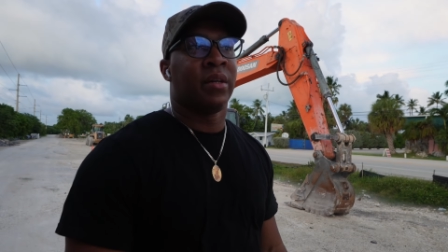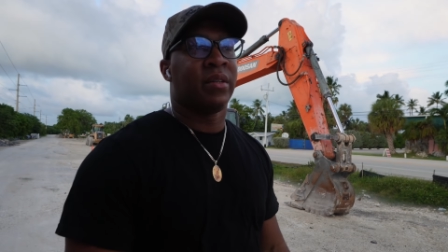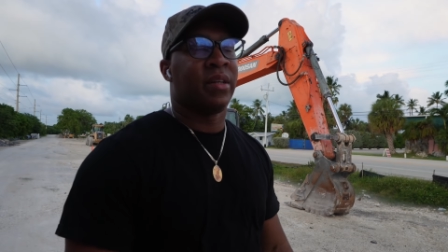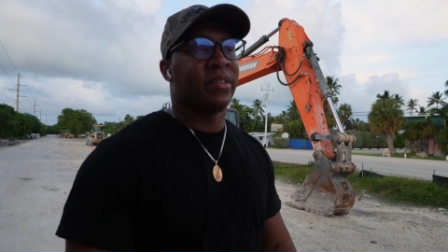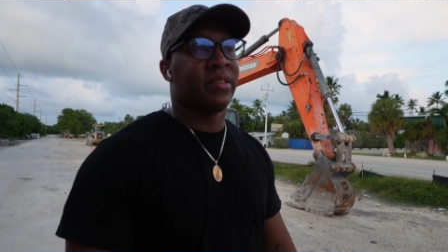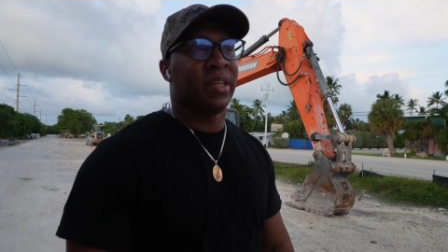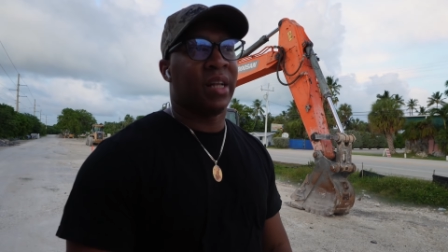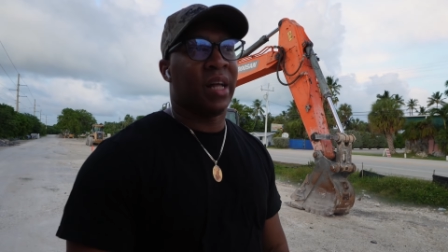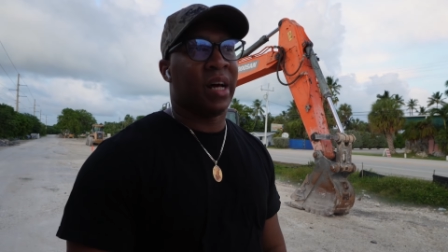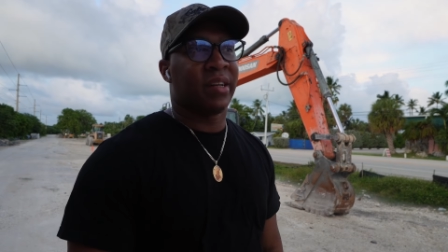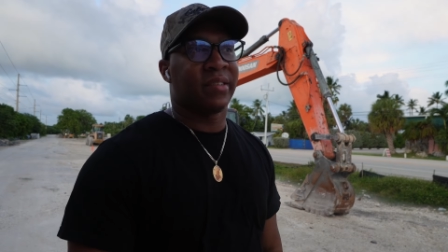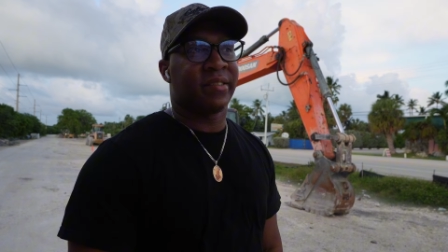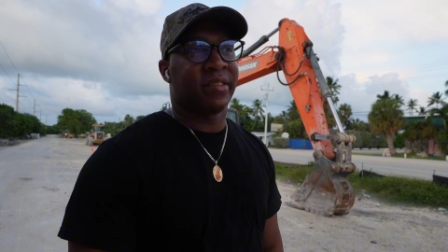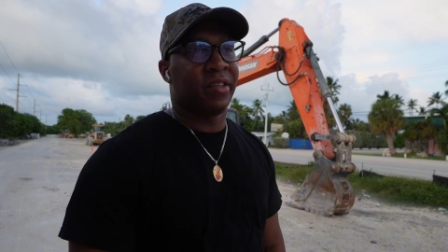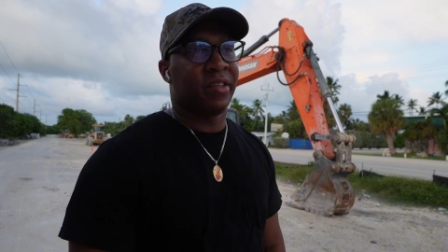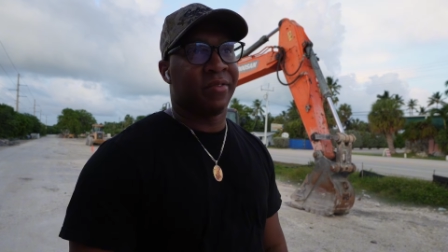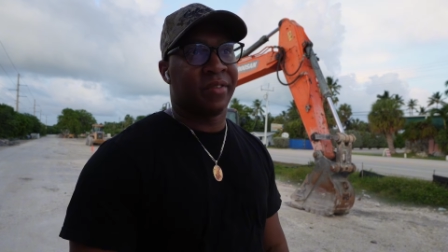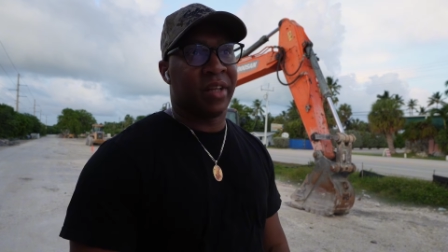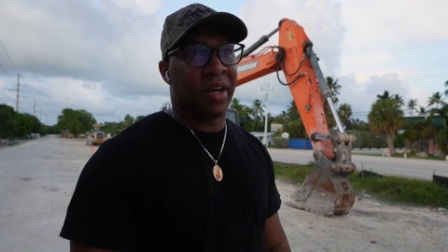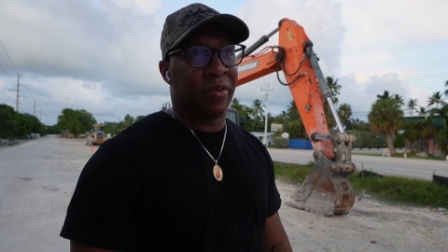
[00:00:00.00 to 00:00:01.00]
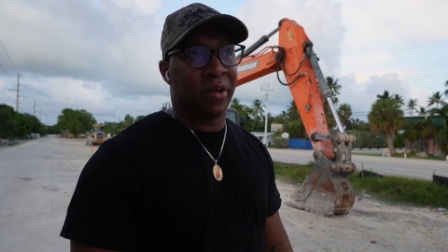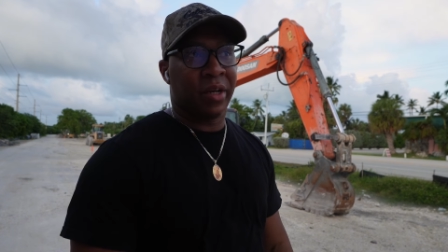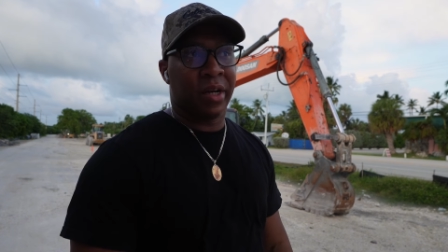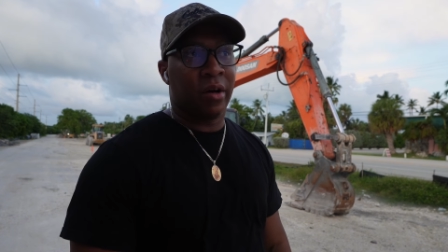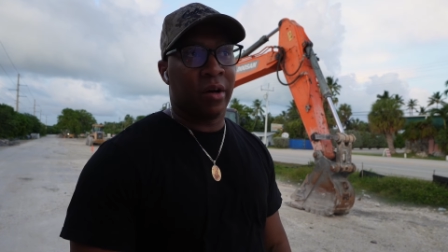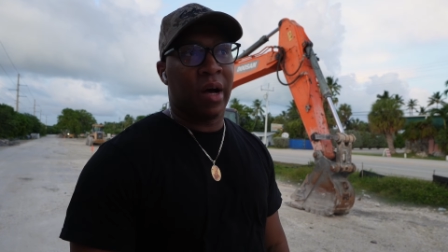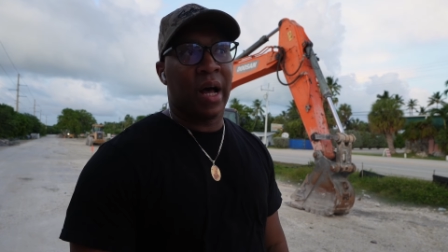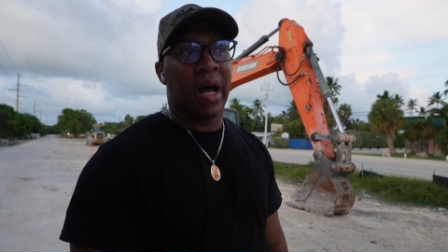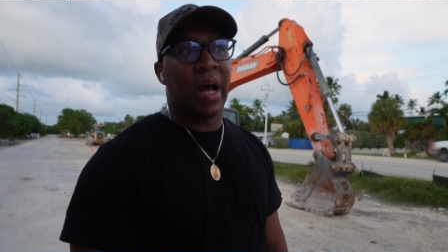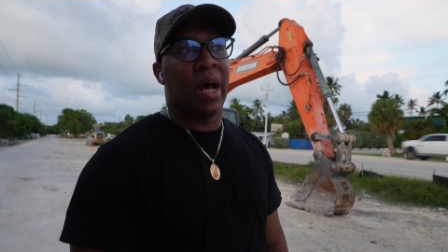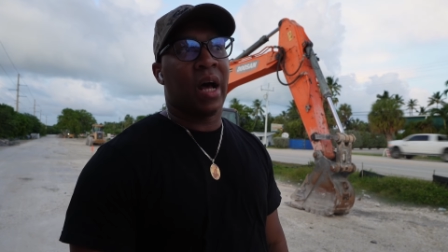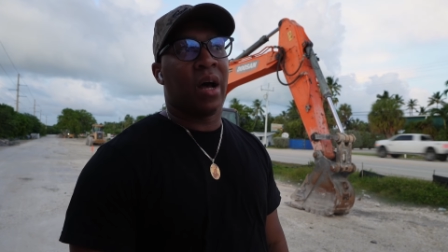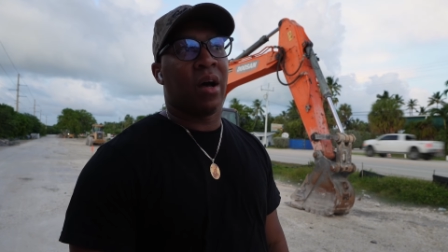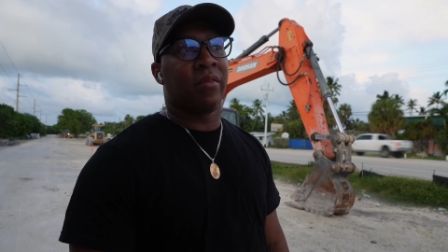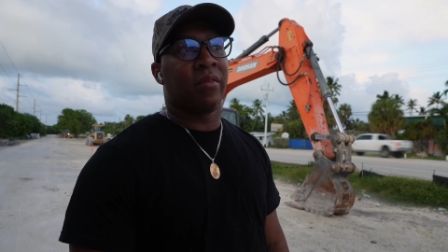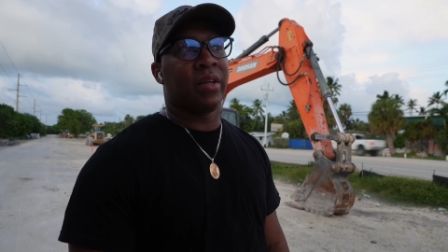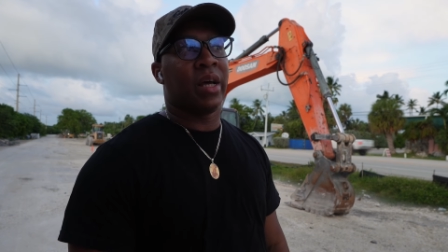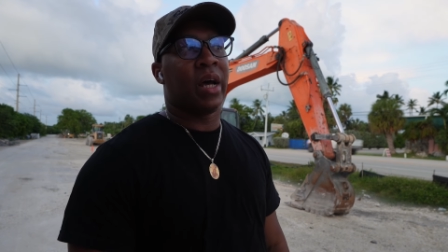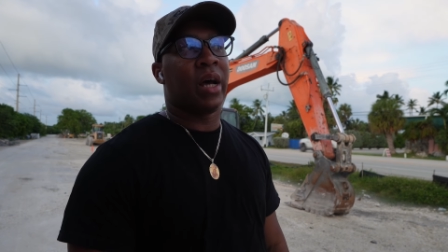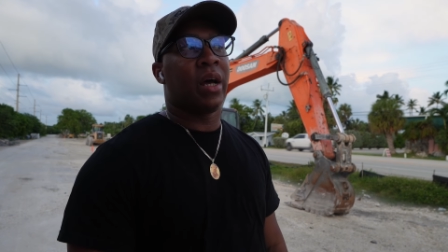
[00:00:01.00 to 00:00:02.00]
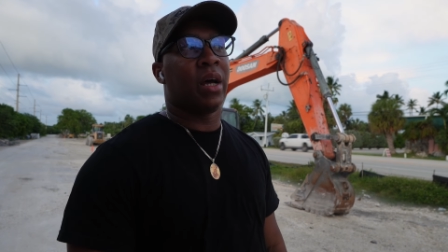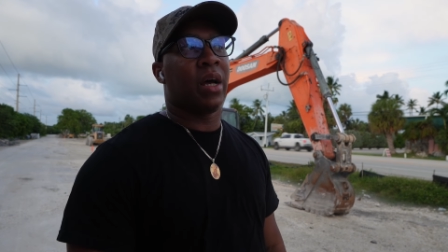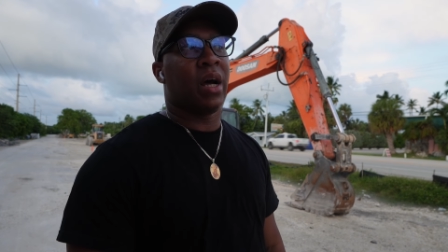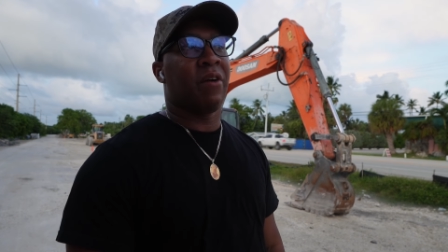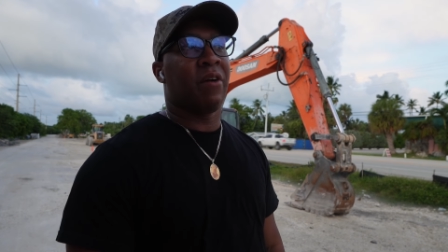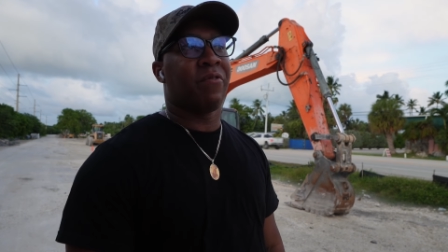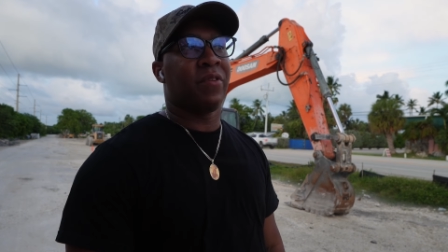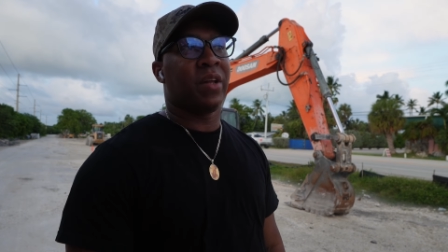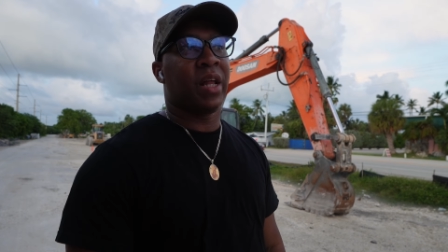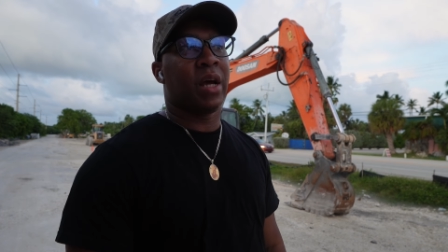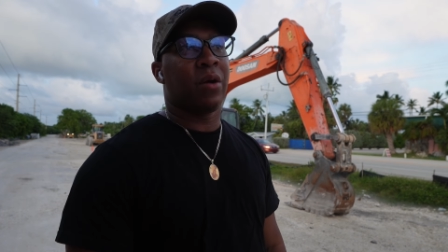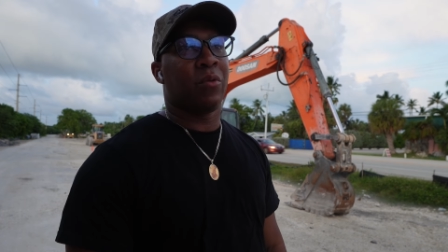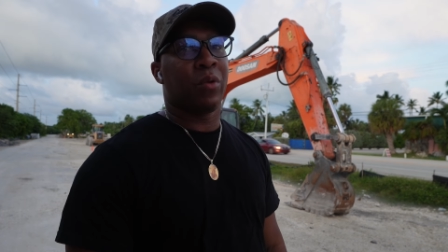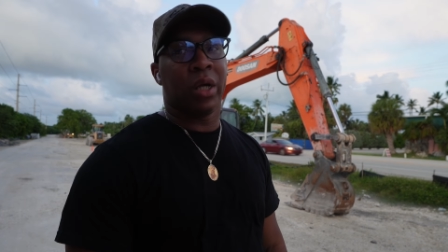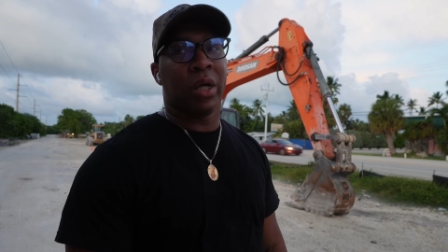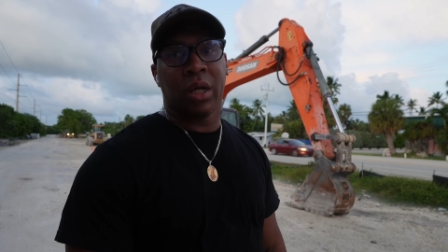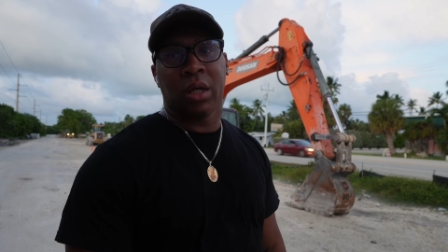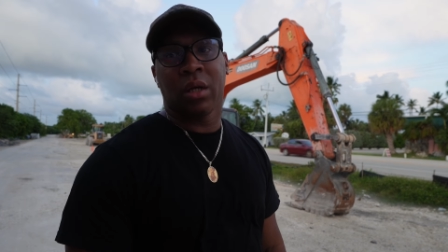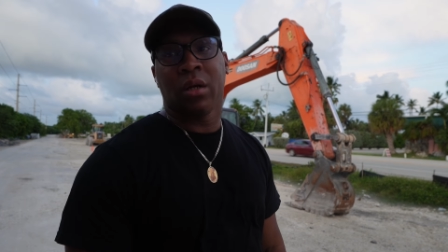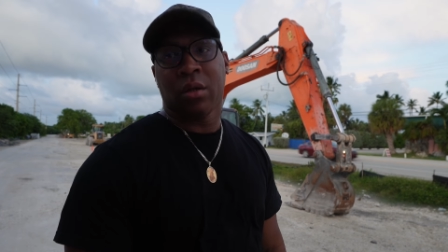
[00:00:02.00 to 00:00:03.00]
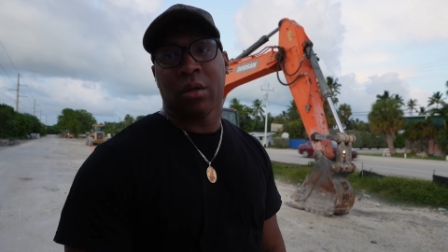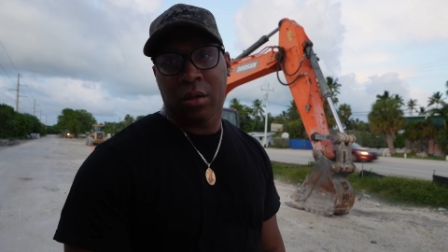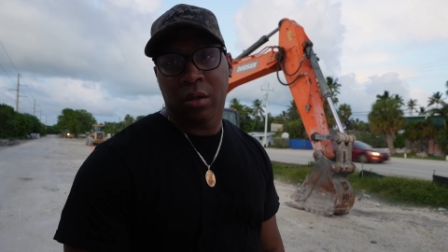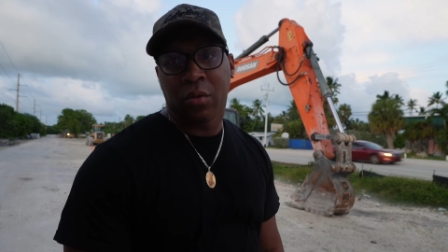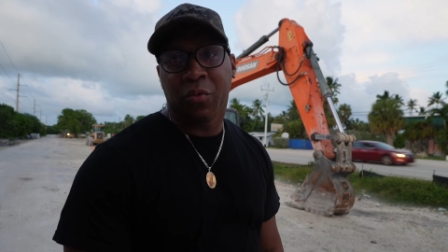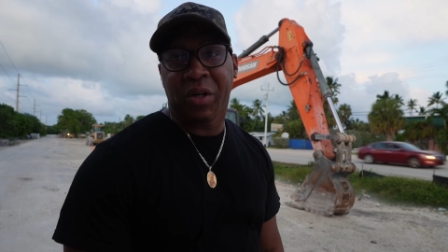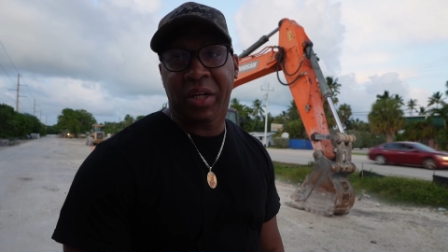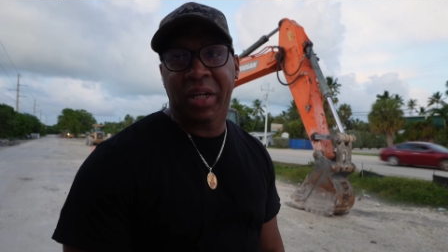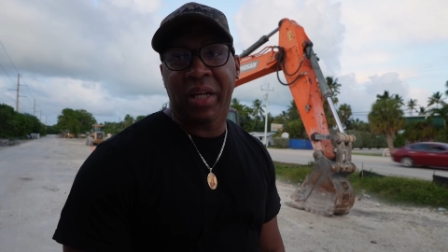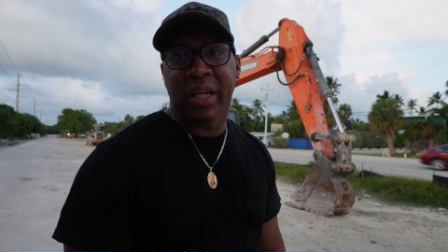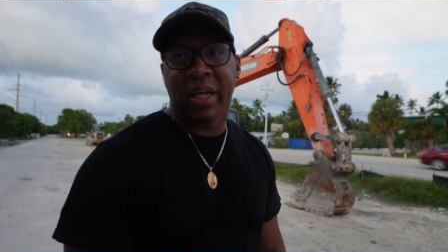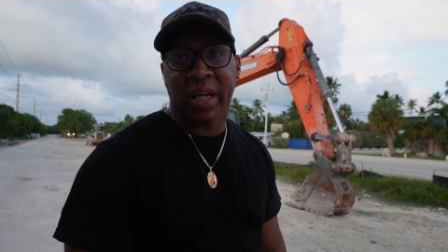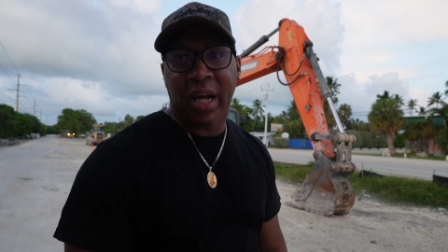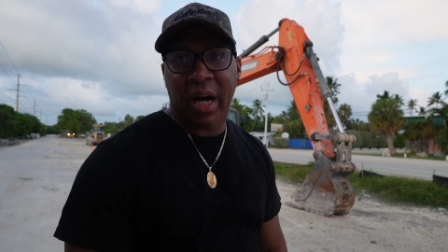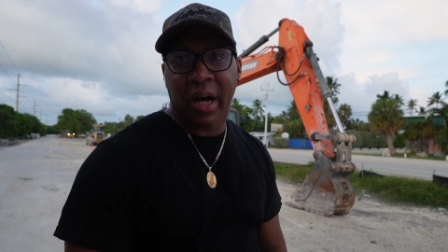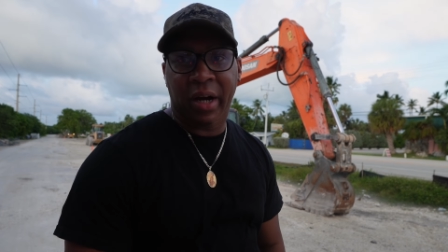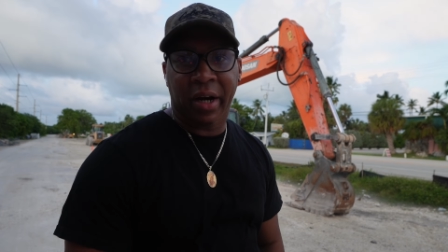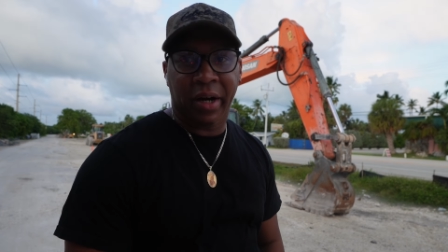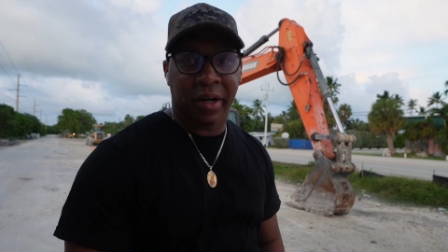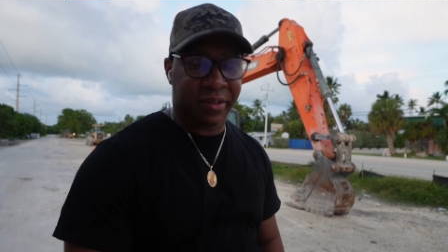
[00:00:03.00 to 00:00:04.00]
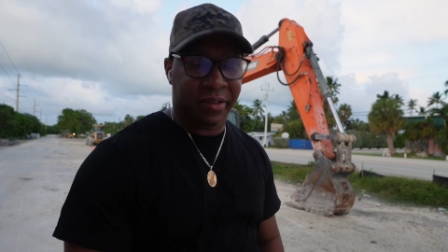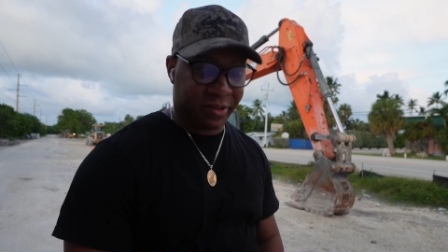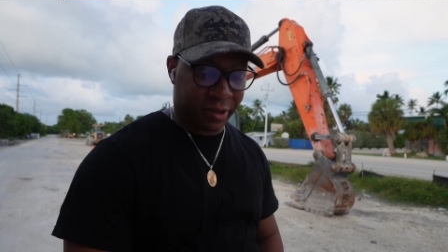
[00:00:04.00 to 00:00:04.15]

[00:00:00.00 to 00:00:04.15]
there's a lot of stuff that we don't have that I feel like we need out here.